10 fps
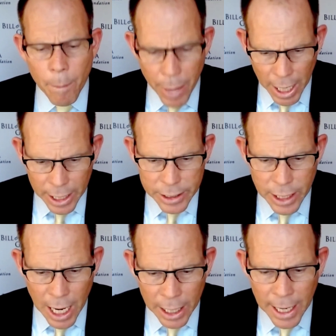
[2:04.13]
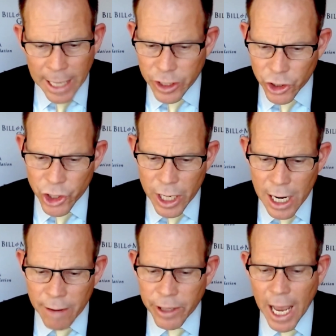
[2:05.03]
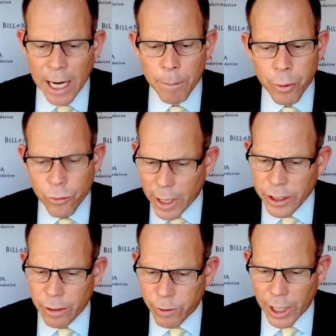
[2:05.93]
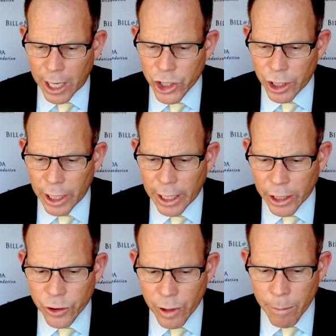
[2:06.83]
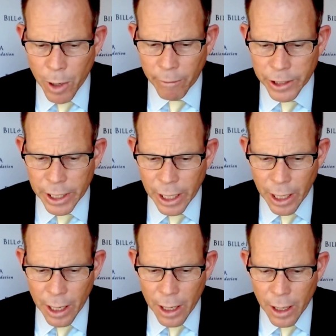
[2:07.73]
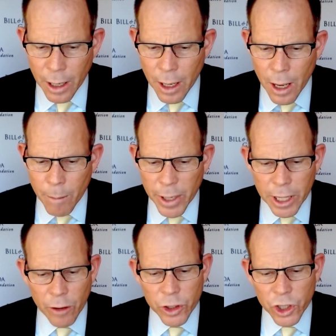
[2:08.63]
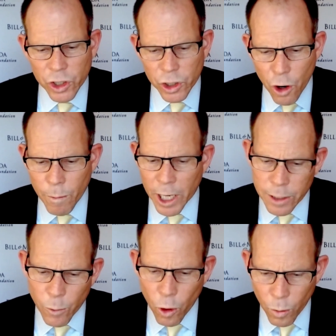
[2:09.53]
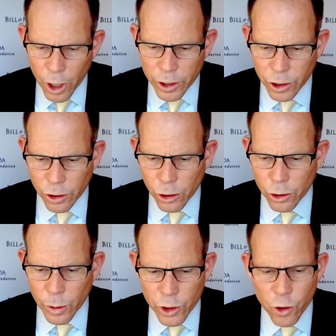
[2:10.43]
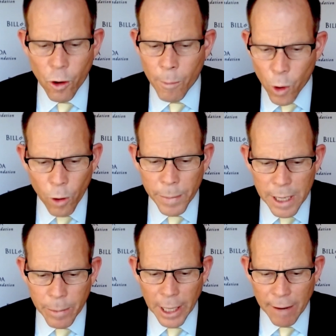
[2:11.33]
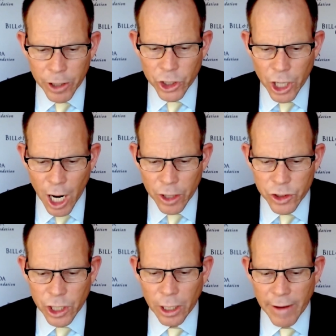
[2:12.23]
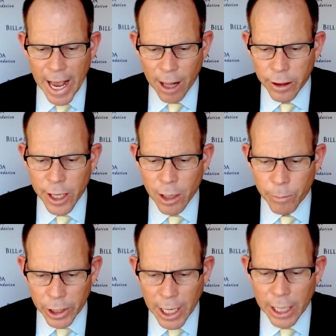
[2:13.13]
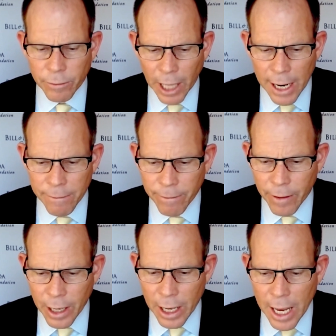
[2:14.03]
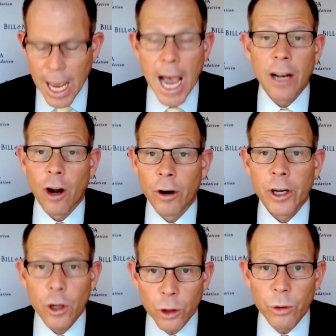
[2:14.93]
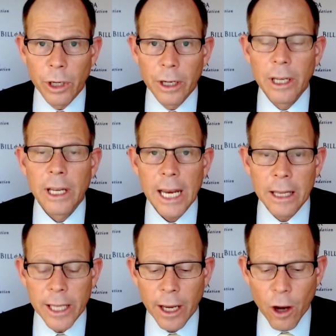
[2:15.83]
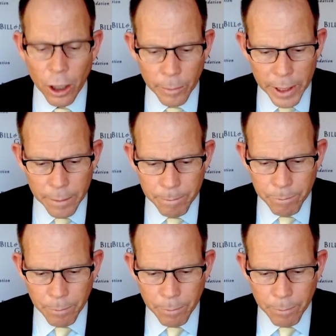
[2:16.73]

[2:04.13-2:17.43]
Pakistan has achieved an impressive reduction in extreme poverty, but there is so much more work to do to ensure more people have the chance to live a healthy and productive life and are included in the economy.